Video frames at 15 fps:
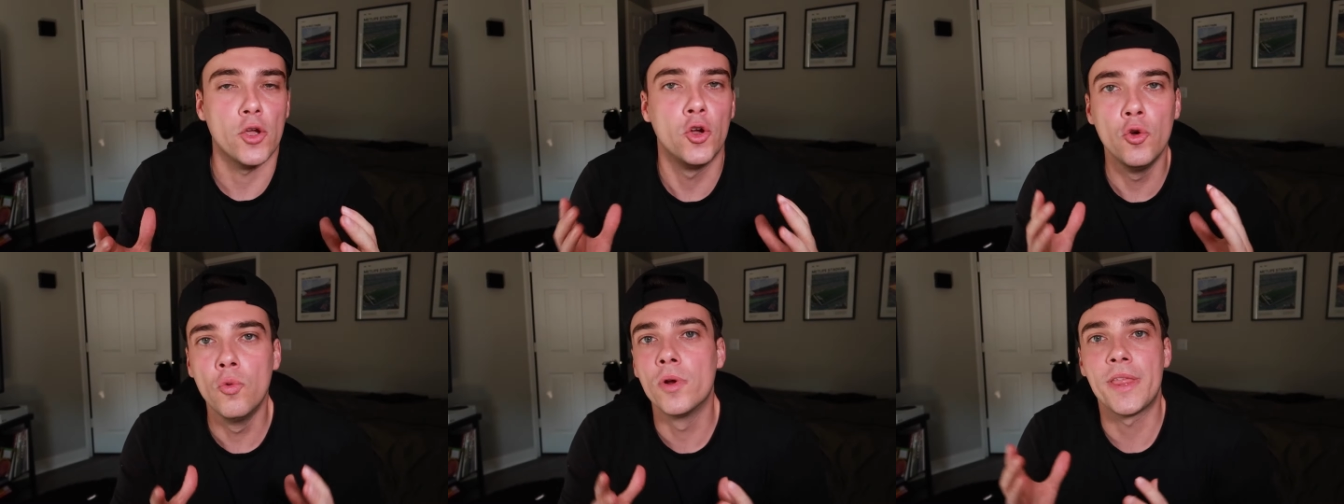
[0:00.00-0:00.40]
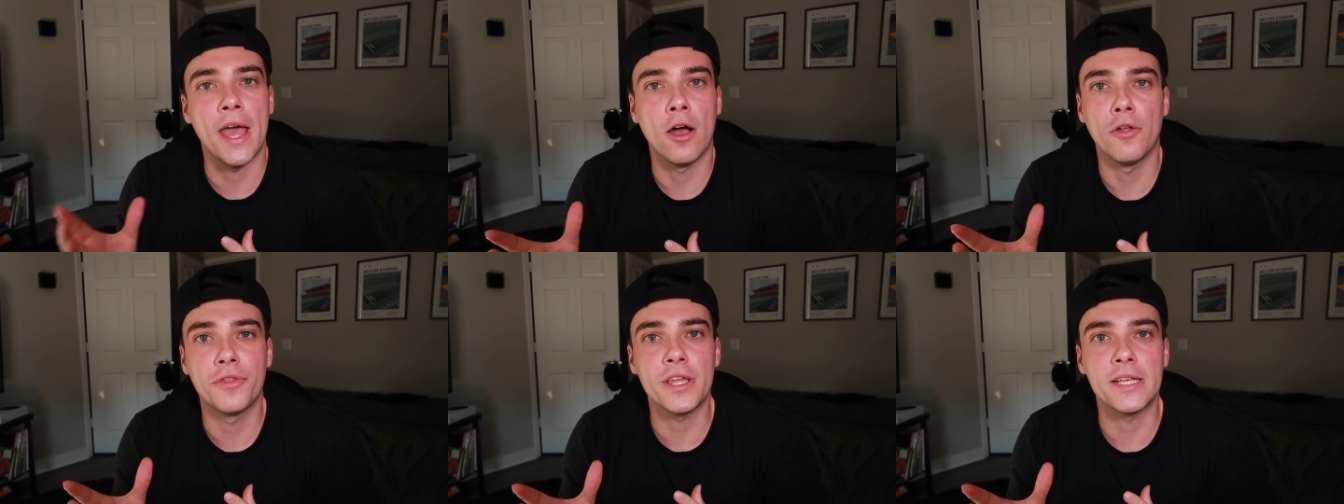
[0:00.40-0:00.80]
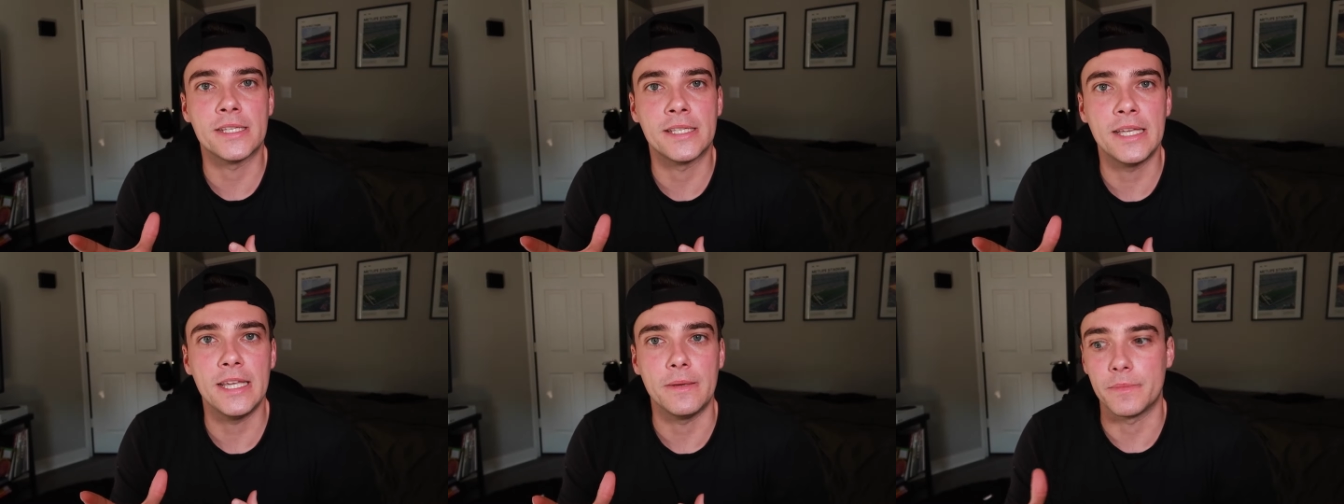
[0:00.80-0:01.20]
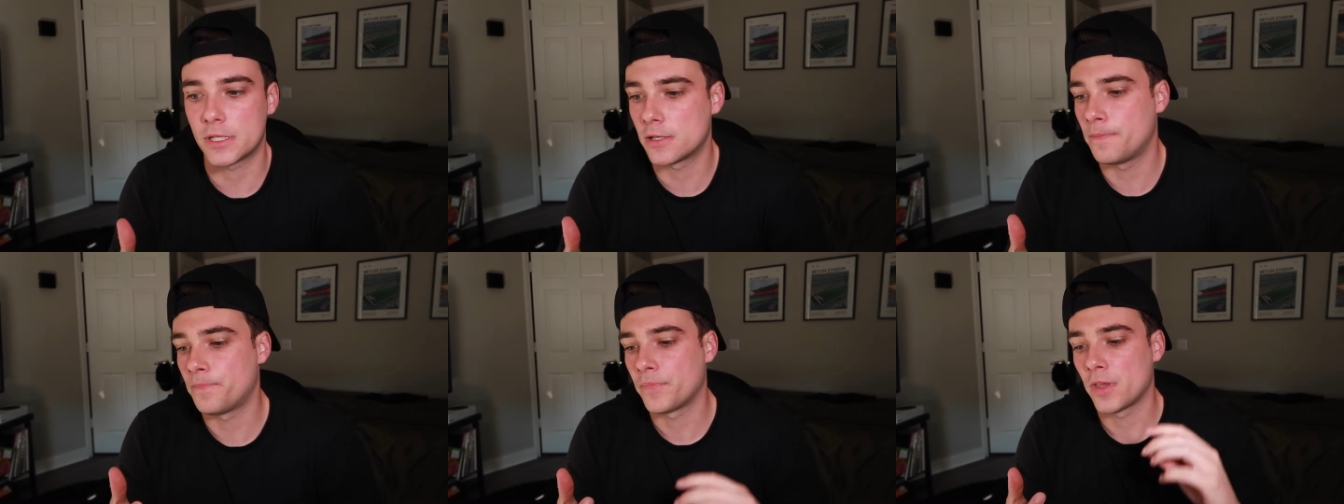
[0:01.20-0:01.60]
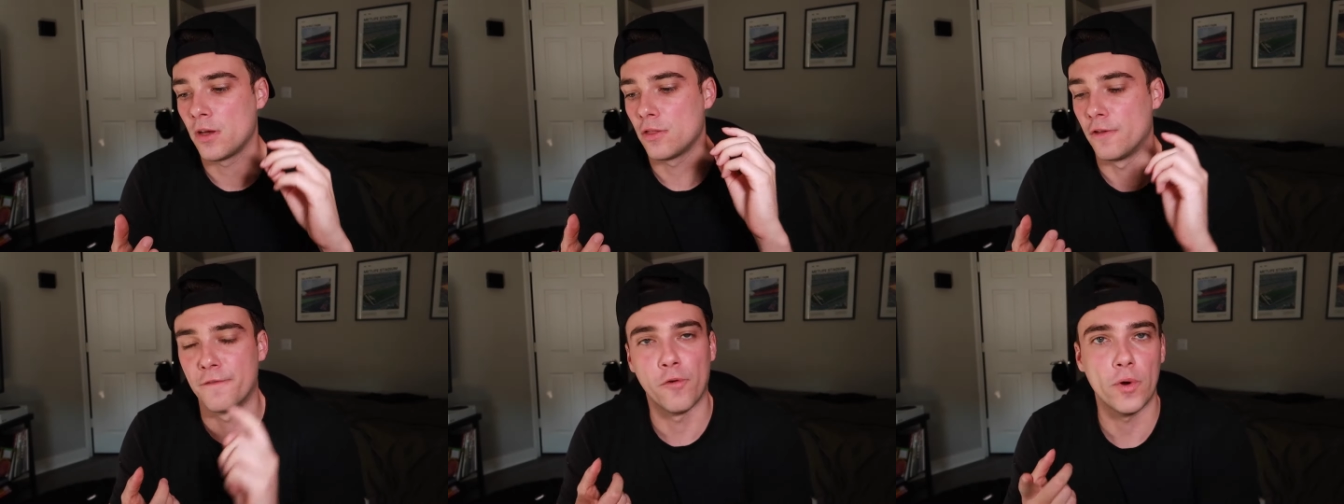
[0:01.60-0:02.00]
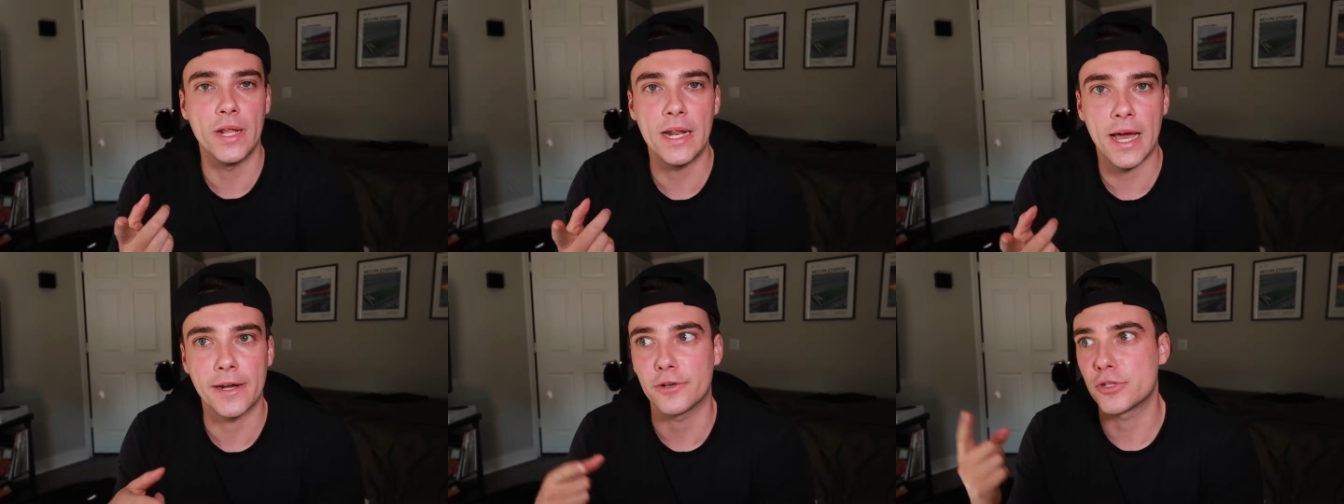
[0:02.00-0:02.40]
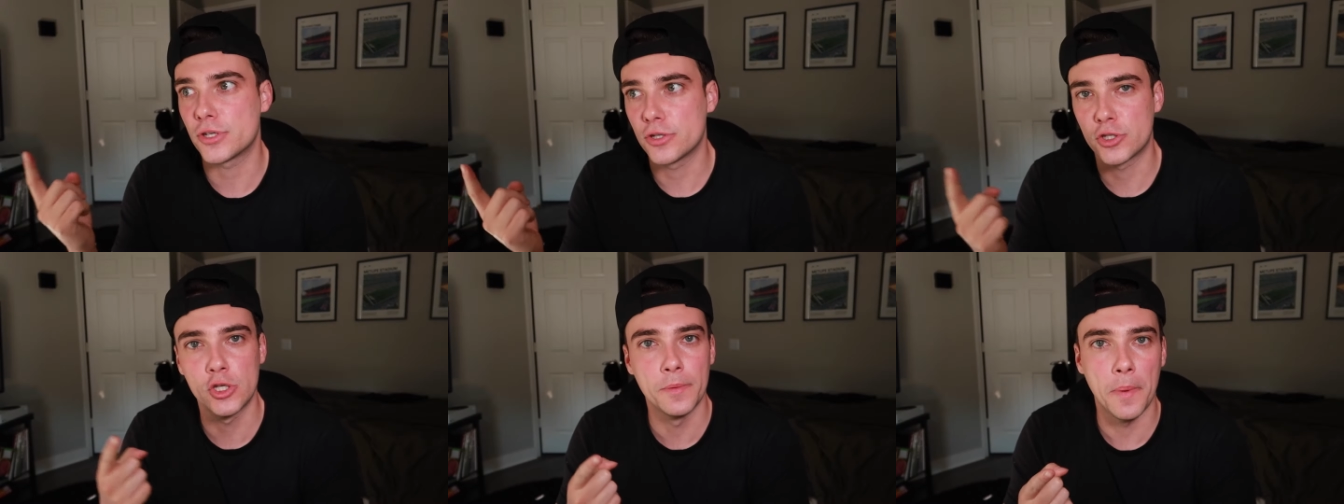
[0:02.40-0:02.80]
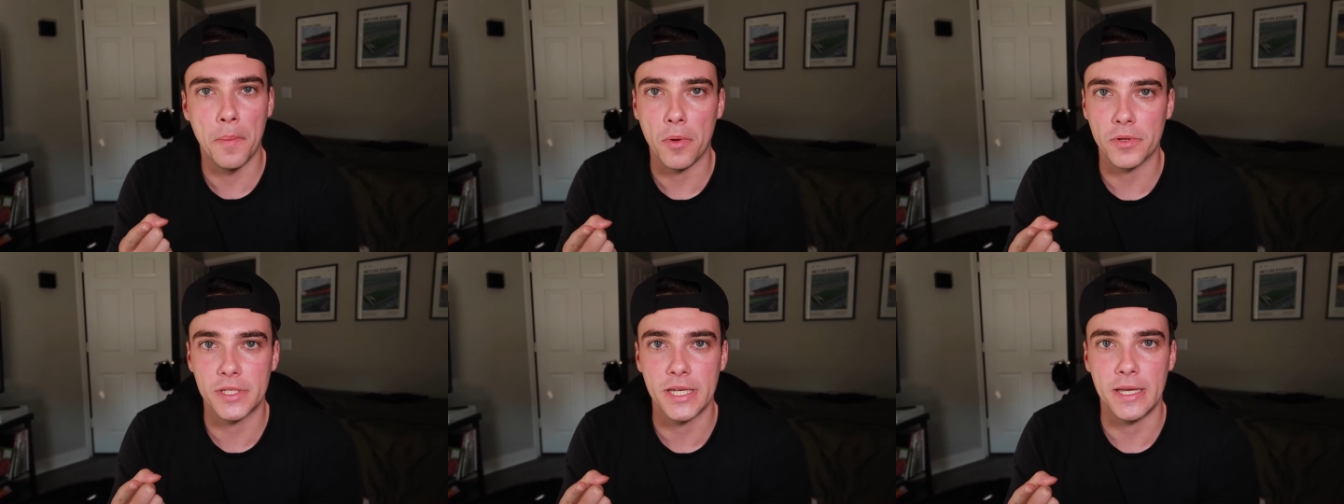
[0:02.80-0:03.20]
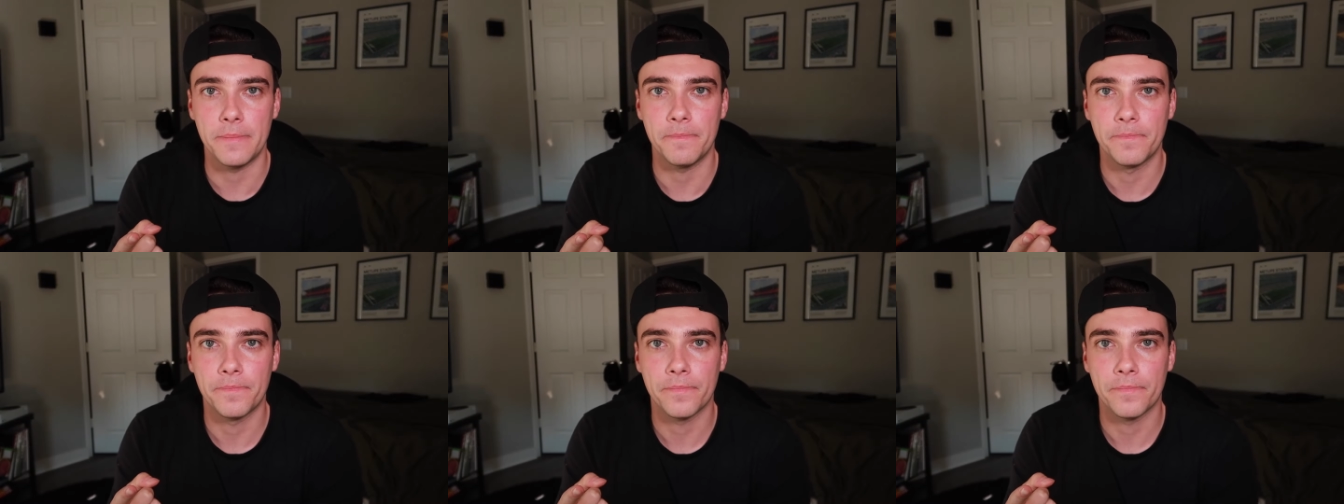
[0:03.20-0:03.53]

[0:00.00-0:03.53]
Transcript: Who were the healthiest teams? The 49ers, Super Bowl team.